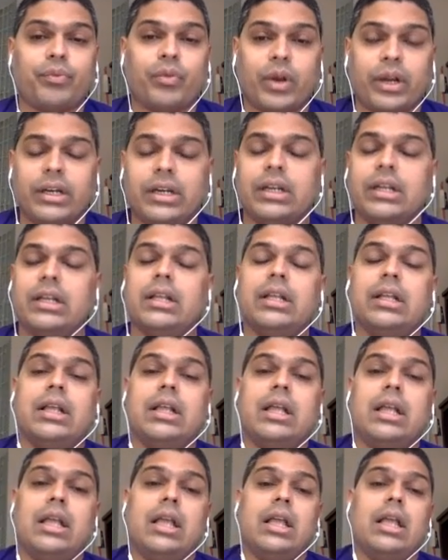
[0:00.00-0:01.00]
right
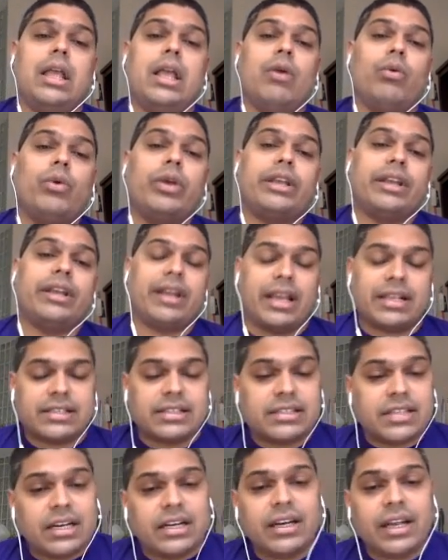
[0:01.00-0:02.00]
we can
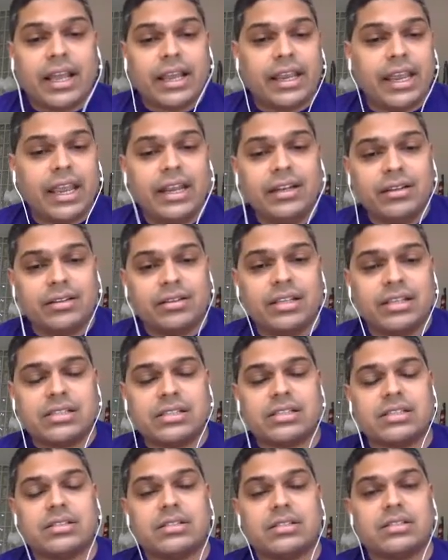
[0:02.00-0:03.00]
extend again
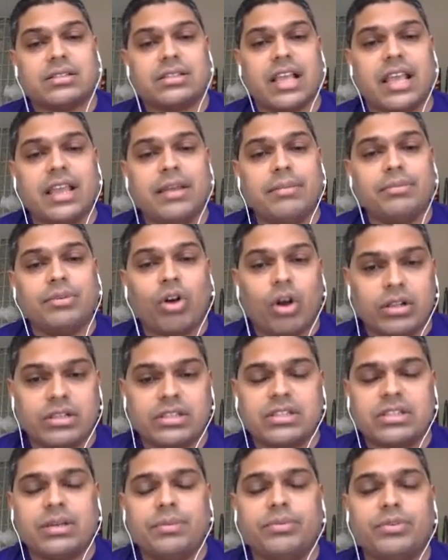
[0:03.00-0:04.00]
this same
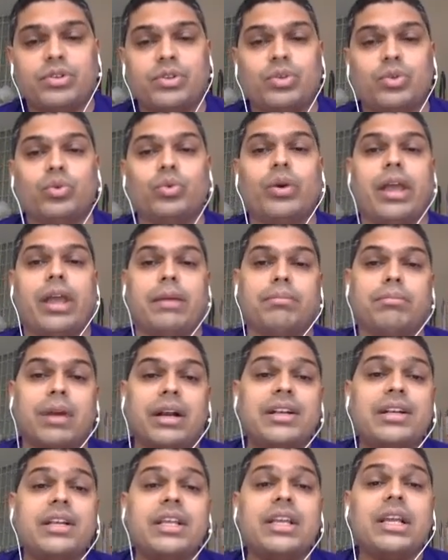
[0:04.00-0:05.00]
concept to a
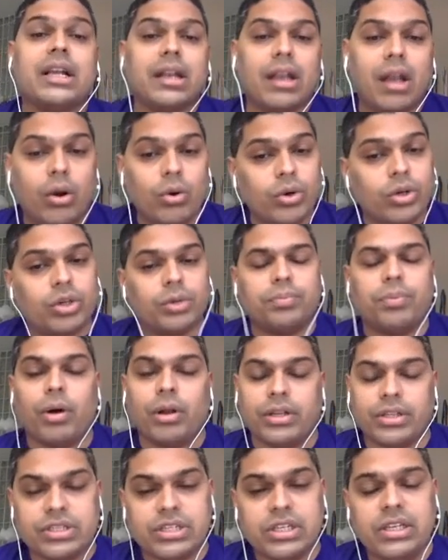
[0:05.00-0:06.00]
multi cloud
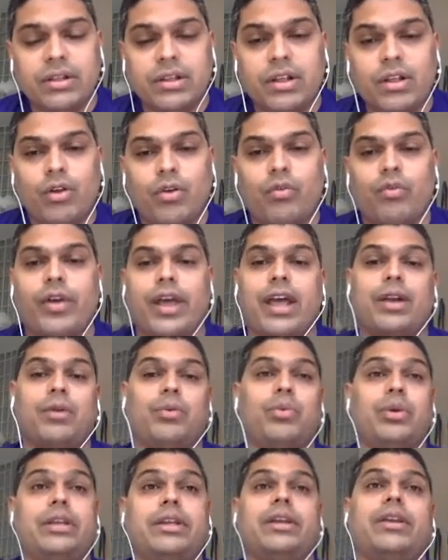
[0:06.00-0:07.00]
topology where
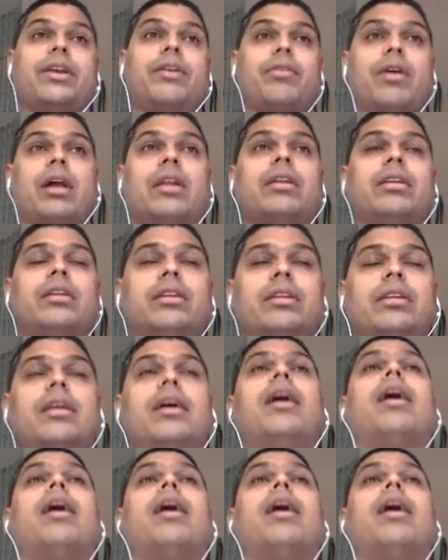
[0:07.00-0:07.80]
we can run